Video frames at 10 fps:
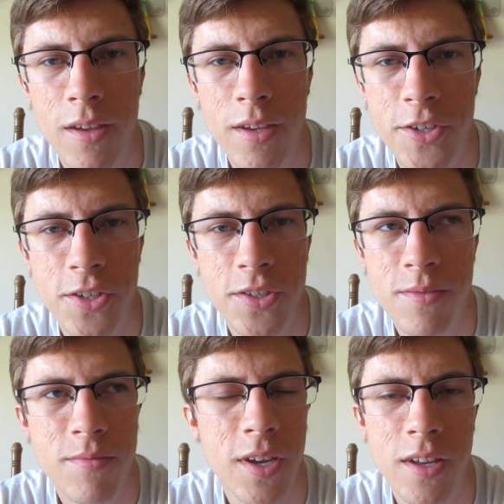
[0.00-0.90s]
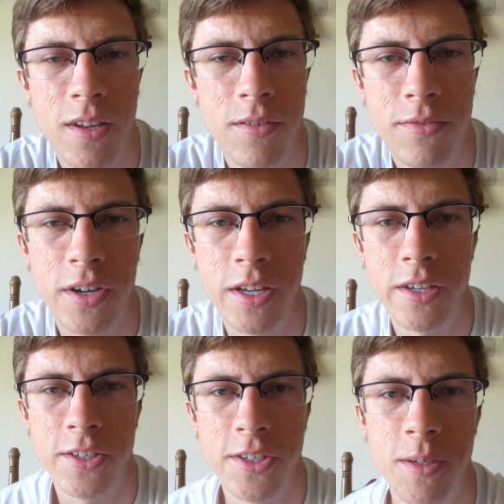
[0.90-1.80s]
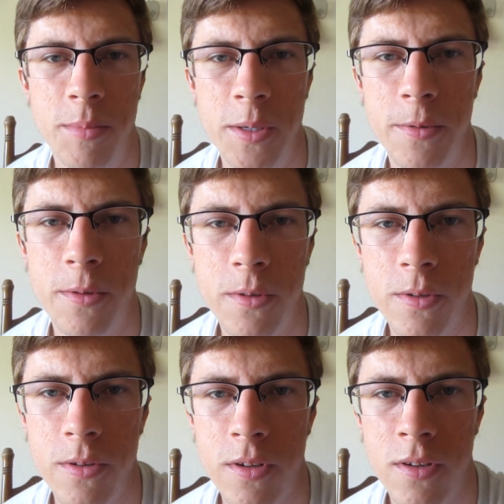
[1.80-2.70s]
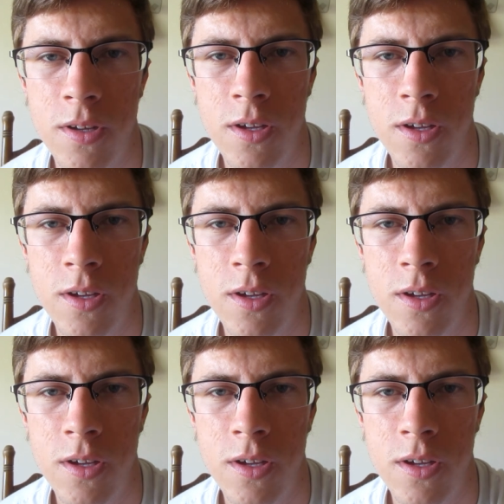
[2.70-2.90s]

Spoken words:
it's just kind of funny to see people